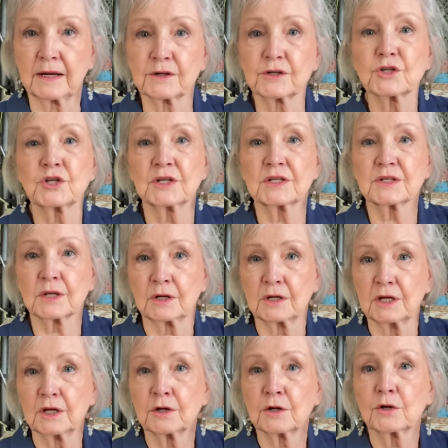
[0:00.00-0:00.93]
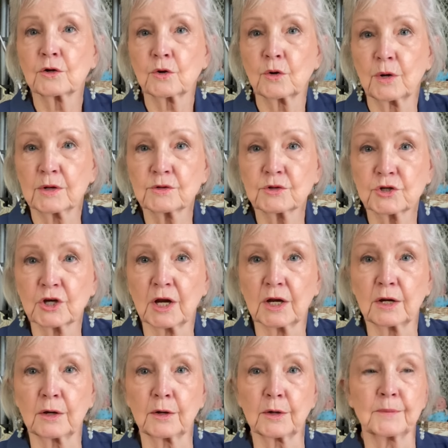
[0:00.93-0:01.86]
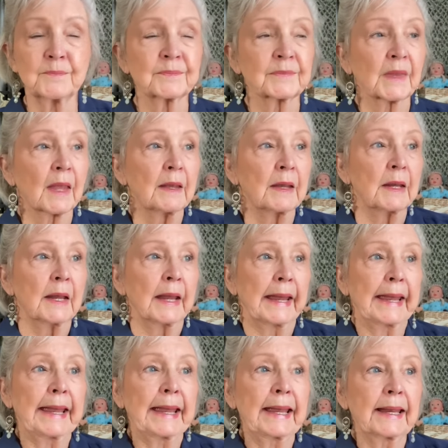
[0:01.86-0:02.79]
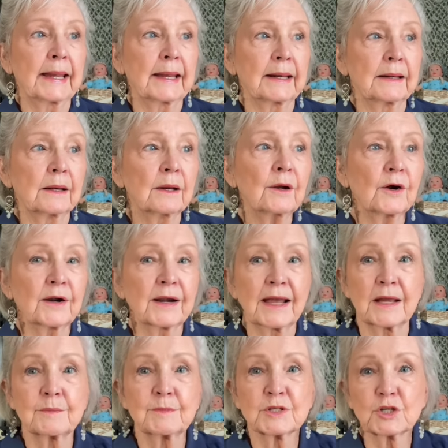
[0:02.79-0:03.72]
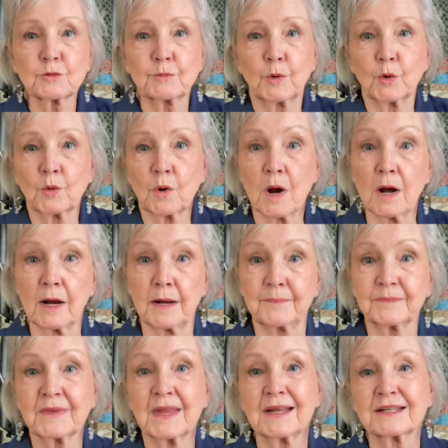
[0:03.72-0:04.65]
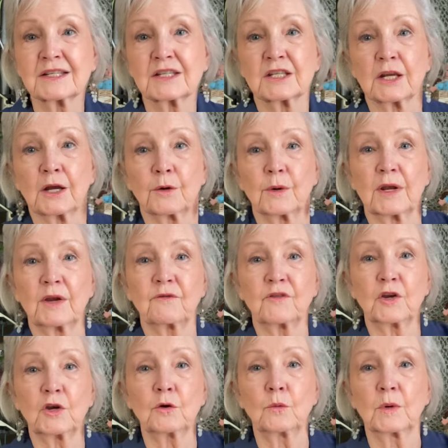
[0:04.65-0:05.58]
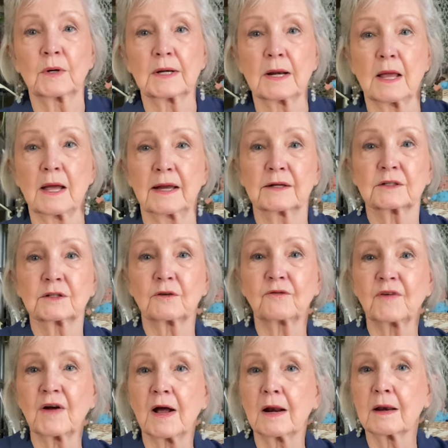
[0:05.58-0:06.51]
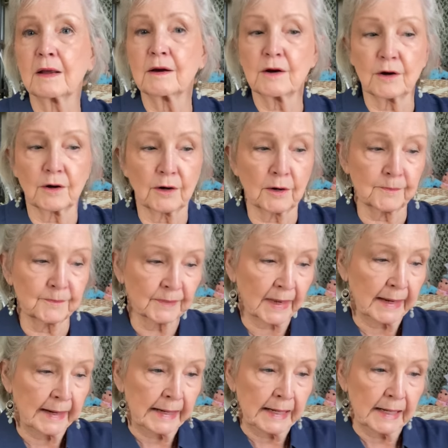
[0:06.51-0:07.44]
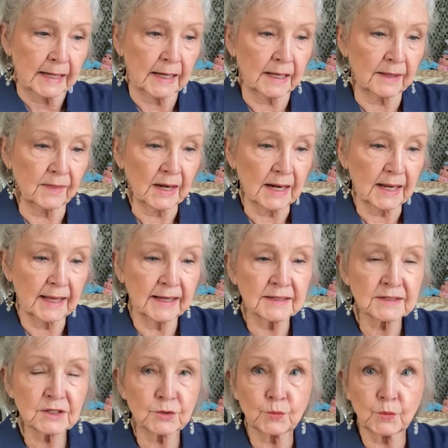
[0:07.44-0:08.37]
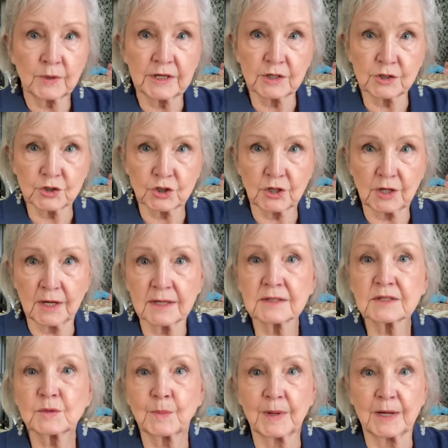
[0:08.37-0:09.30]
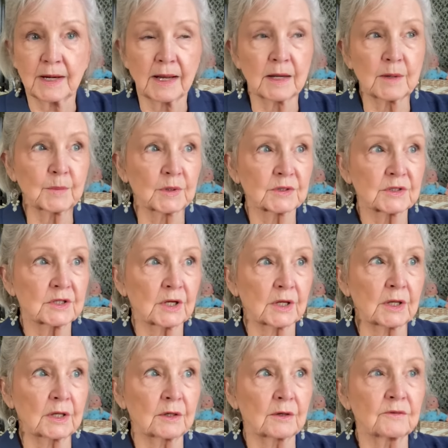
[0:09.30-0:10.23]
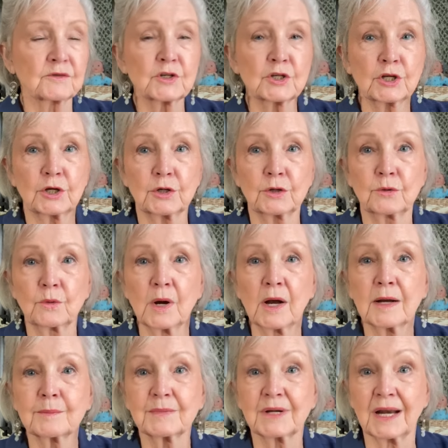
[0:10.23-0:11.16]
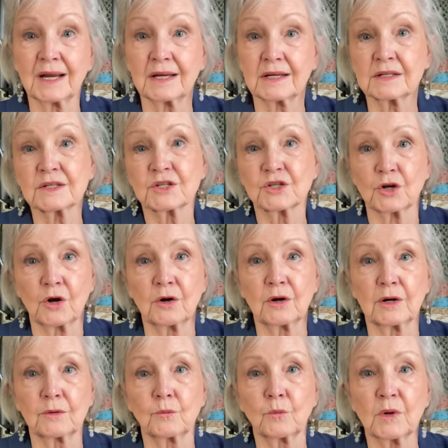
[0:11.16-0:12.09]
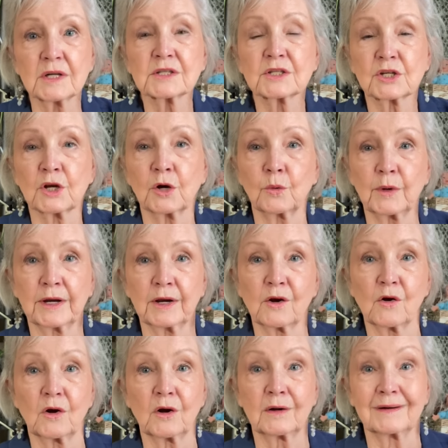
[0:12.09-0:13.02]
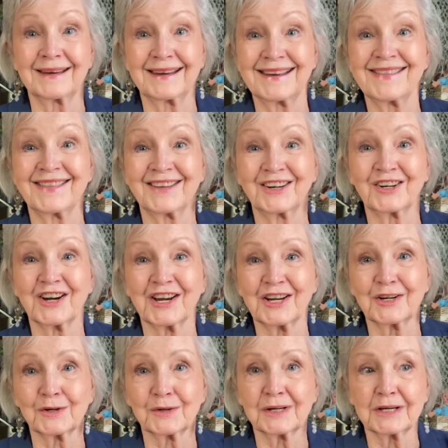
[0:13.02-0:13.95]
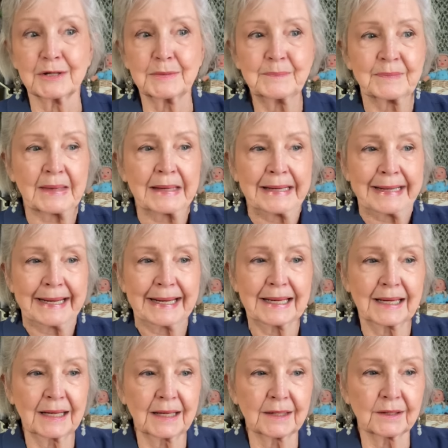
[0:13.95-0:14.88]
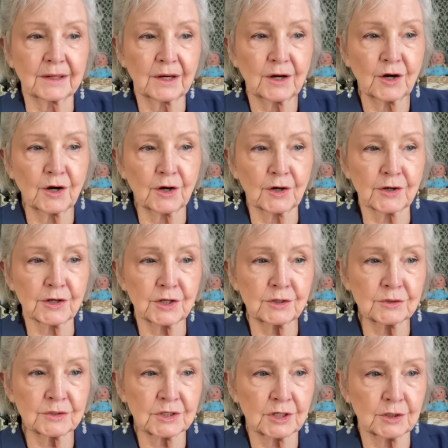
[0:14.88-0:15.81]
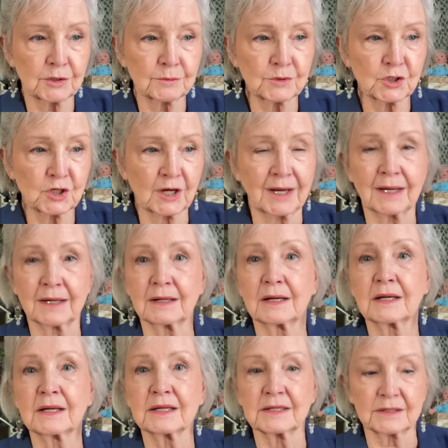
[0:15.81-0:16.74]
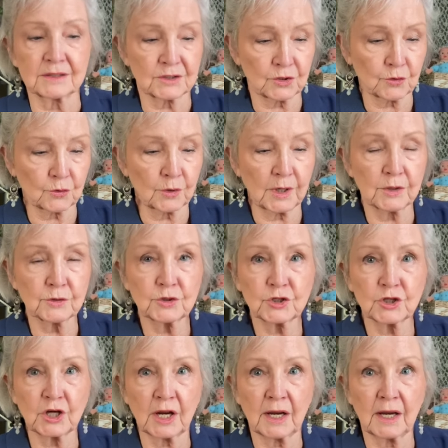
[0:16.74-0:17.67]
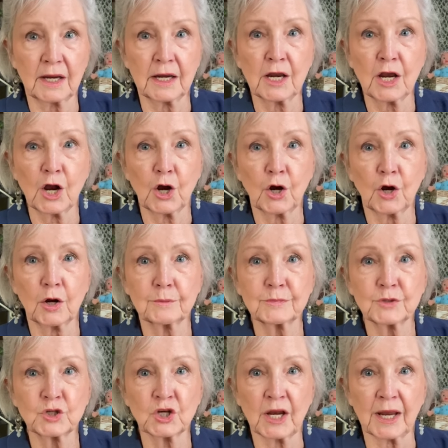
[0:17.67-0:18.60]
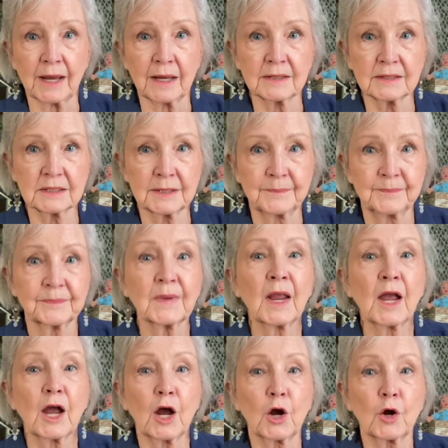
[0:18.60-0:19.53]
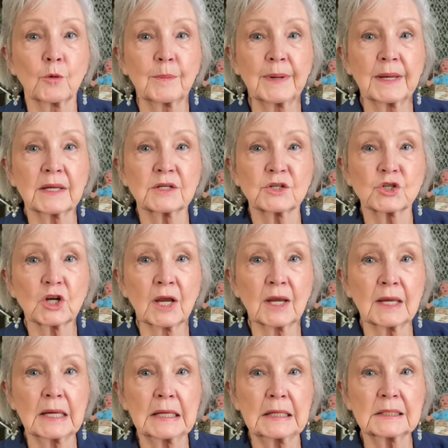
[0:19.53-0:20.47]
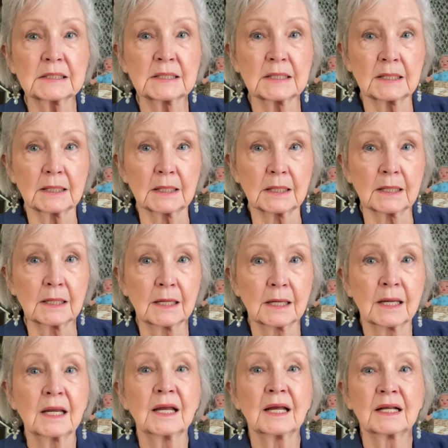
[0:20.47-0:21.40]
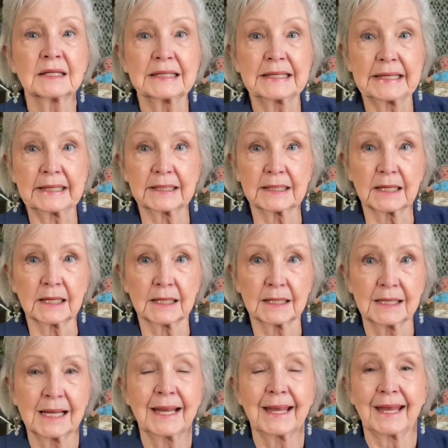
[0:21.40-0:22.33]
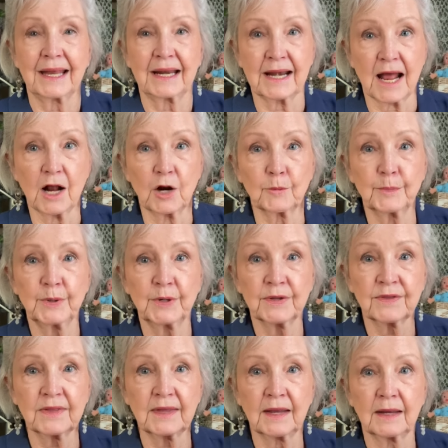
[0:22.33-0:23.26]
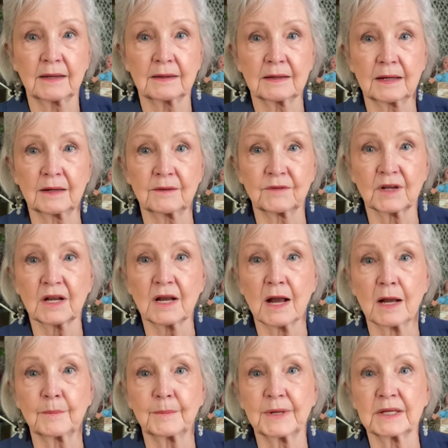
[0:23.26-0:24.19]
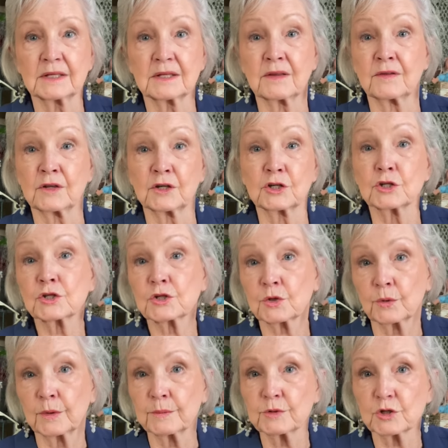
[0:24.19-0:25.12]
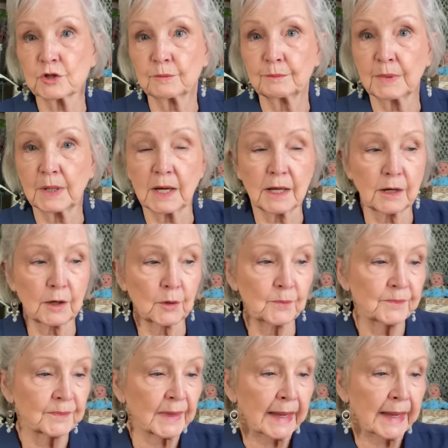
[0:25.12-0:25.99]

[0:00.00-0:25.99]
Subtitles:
She's a knitter, crocheter, and her name is Moran. So if you would like to follow her, in the last week she has been able to give 2 updates on what's going on in their area. And her YouTube channel is Crochet Object, O-B-J-E-T, knitting. And I'll put that in the comment in the description below.